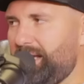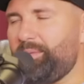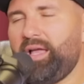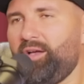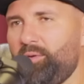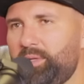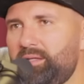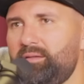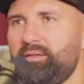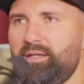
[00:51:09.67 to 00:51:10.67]
I got my
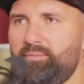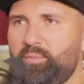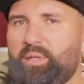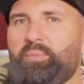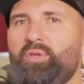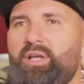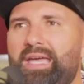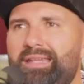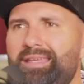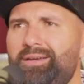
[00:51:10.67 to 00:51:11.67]
helmet that when people look
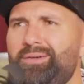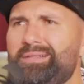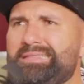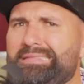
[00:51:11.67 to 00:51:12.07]
at it, they go,